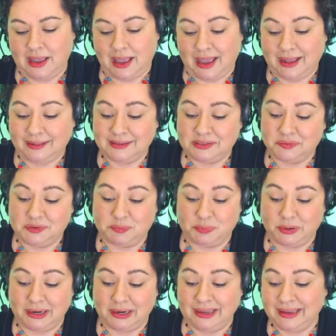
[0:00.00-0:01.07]
Alice was
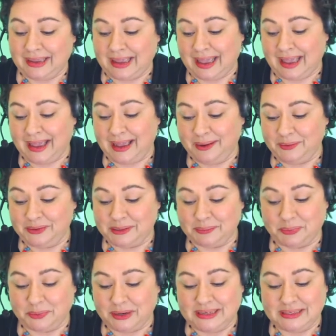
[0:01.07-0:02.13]
pretty and gay, with the
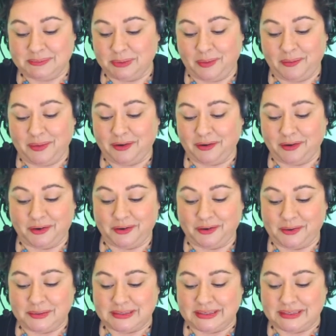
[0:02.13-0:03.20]
breeze blowing her
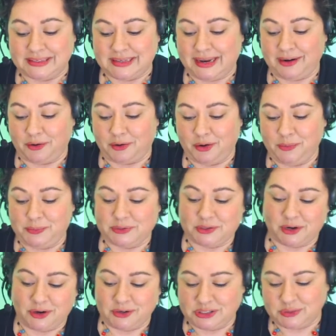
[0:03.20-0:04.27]
curls and setting her hoop
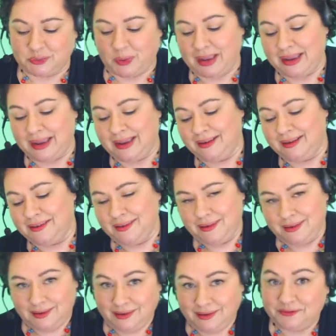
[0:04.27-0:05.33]
skirts swaying.
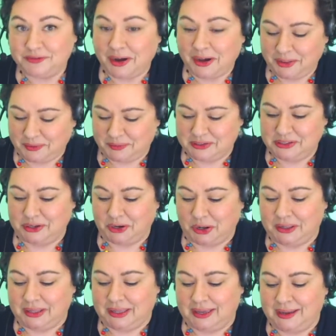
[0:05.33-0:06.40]
Father was
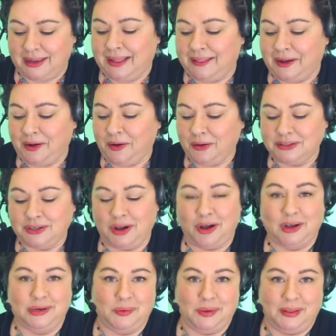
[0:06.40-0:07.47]
jolly, and they all
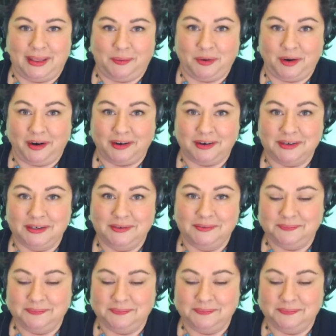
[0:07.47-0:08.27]
talked while they worked.